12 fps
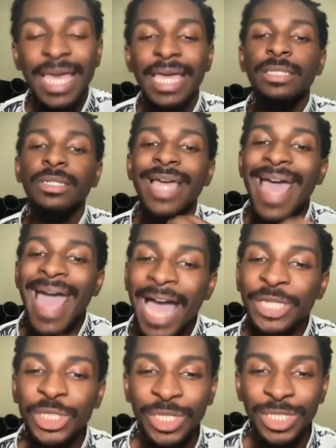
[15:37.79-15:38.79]
until they
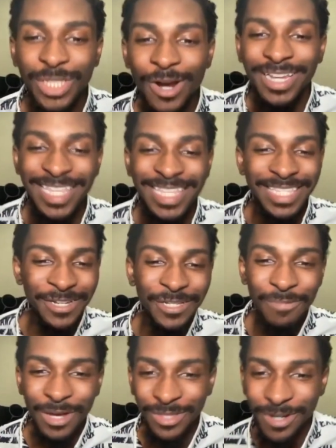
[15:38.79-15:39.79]
actually start getting serious
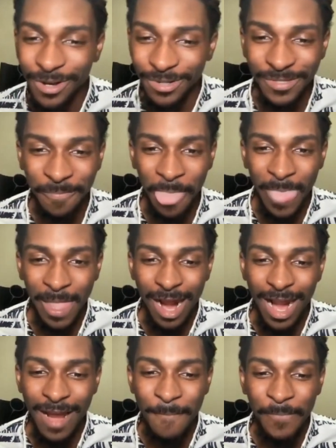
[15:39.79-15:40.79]
about their goals. All
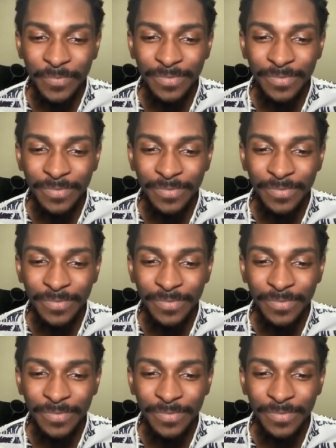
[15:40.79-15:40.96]
right.